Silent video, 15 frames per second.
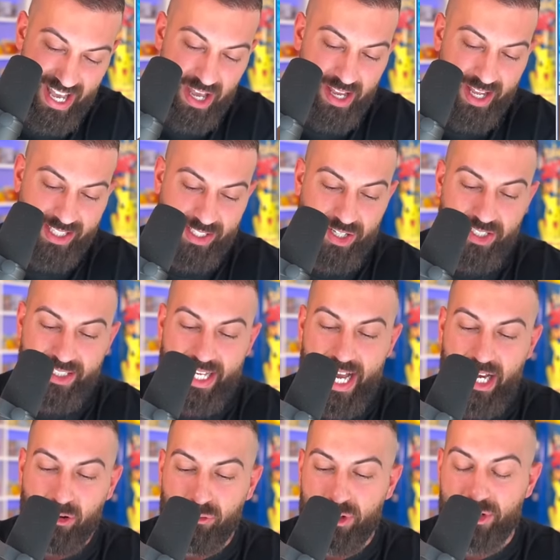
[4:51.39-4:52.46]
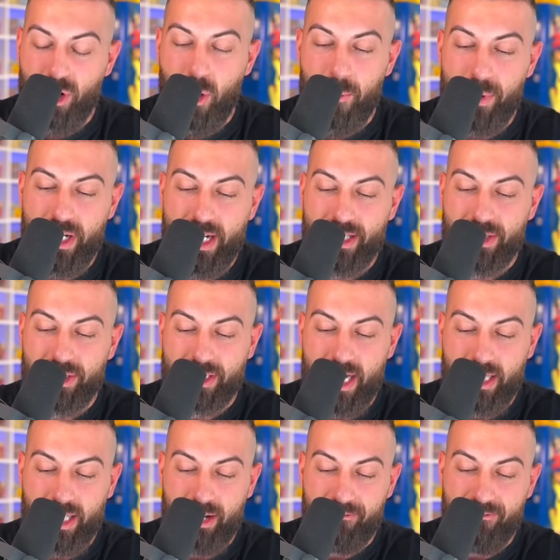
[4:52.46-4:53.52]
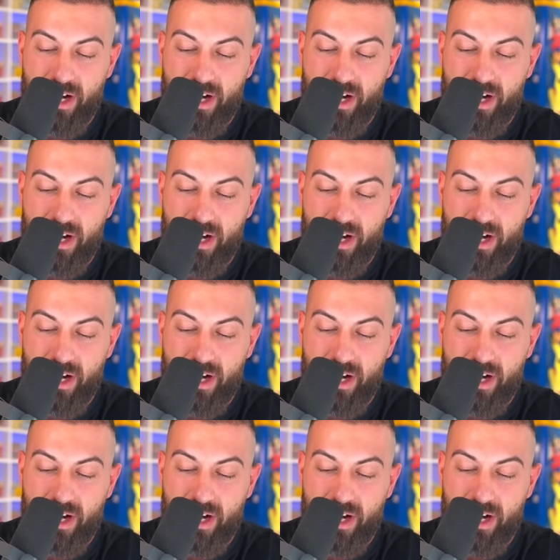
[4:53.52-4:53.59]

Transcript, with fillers: It's a good sign if you open it and there's not like